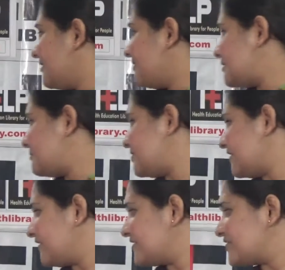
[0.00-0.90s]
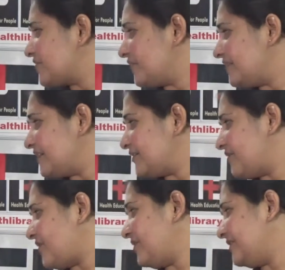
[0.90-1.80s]
this particular story that
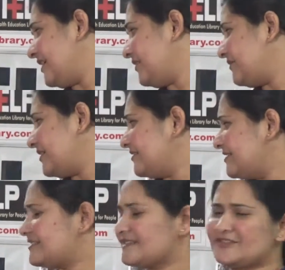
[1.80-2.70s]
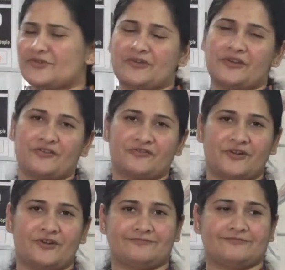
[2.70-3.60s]
I've got there, where it's a story of
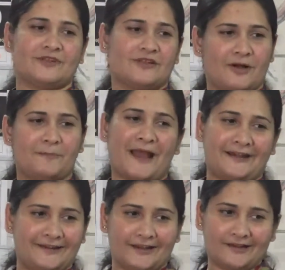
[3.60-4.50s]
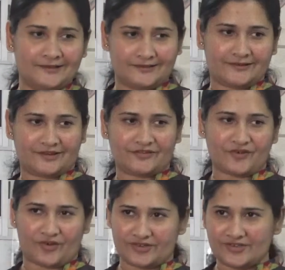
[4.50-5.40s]
a panda in a
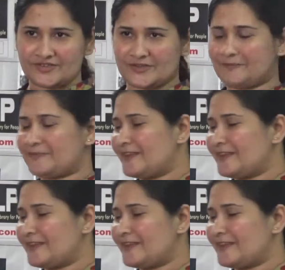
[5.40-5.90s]
forest.